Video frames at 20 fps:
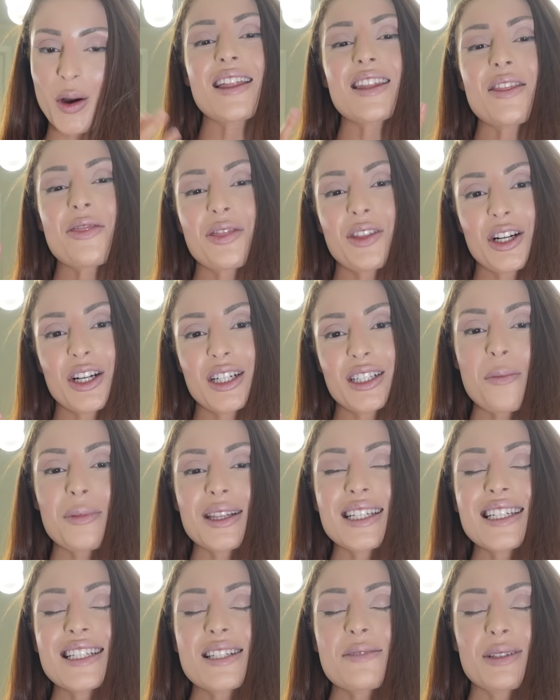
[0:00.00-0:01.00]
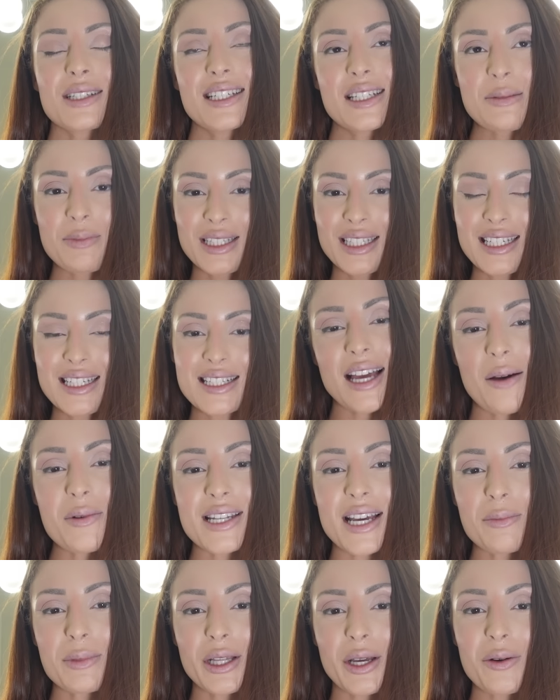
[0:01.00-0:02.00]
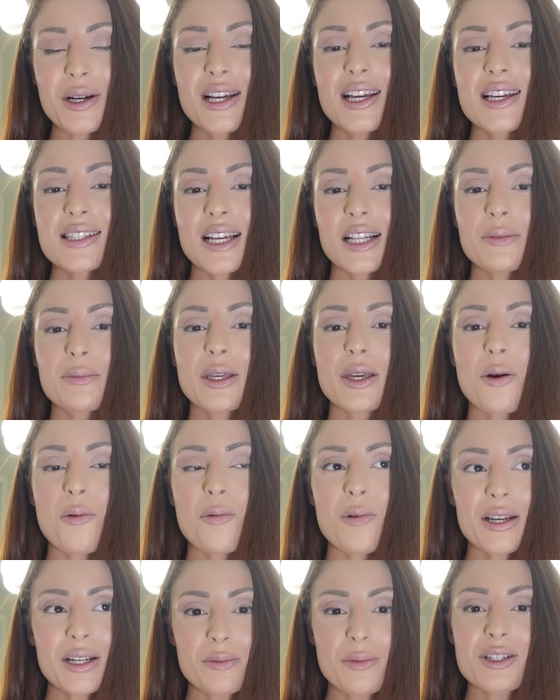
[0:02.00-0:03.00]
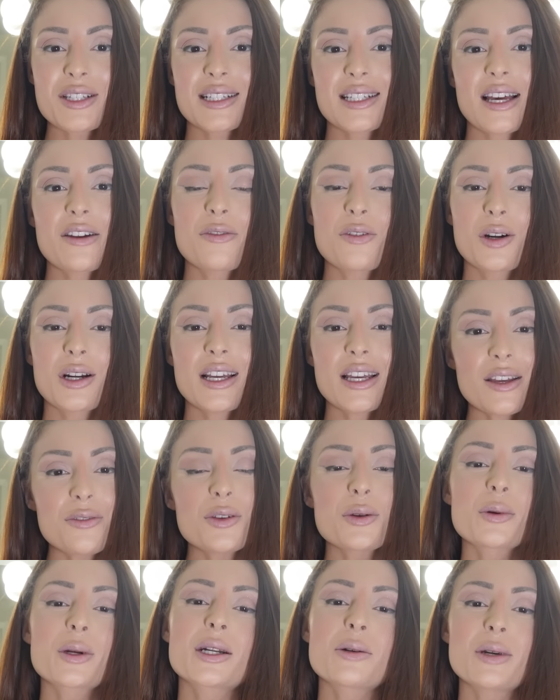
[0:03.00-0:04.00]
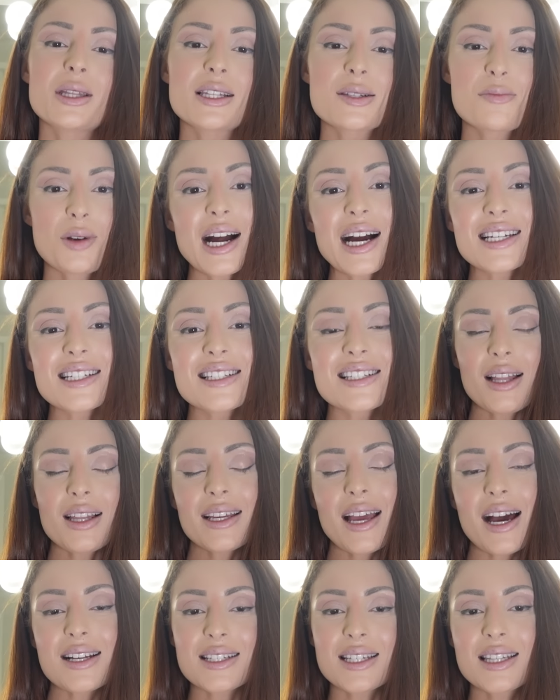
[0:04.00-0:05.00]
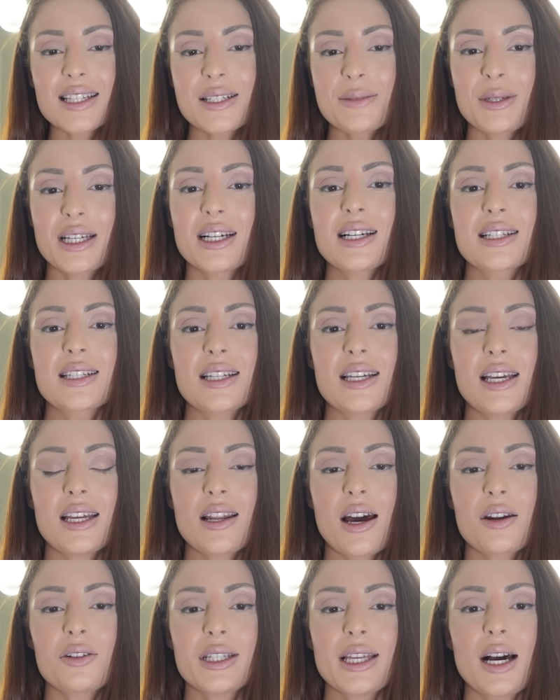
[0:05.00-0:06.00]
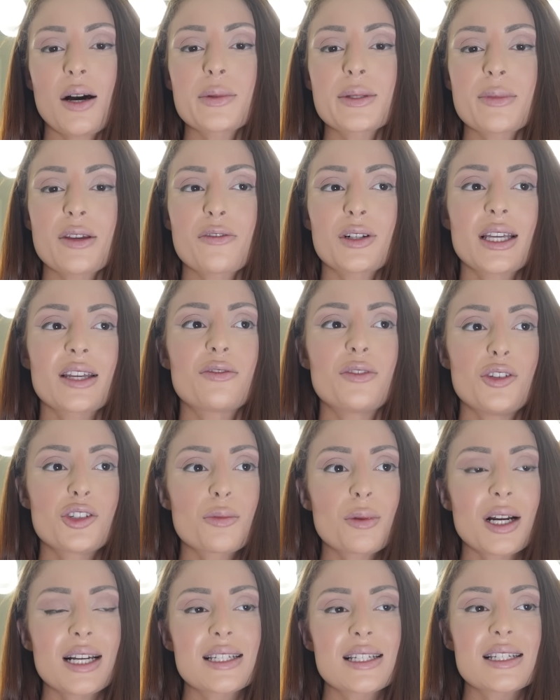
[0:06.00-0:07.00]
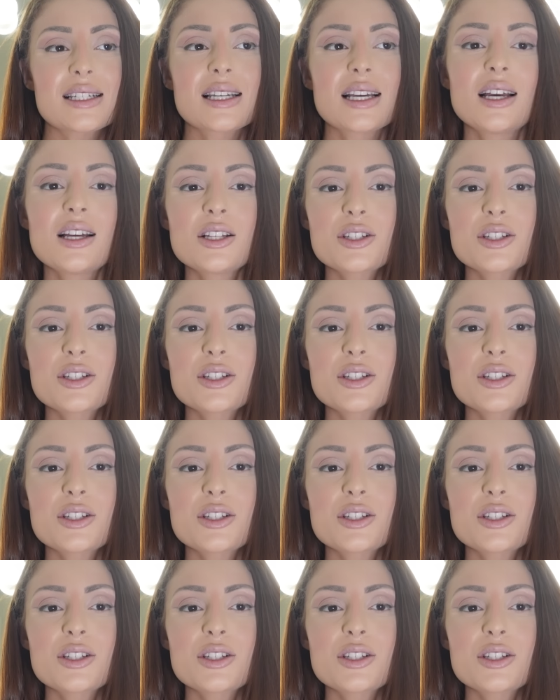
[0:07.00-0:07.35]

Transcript: And then third, please, please, please comment down below telling me what you're most excited for if you were to win this prize. I like asking this because it not only helps me for like future prizes.